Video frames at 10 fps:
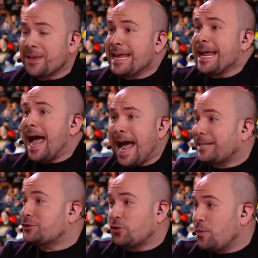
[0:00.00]
He
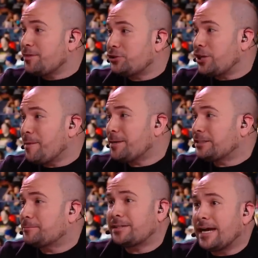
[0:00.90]
has to win the
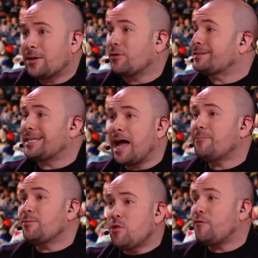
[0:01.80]
championship tonight, or it's time
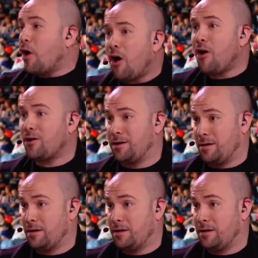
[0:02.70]
to move on.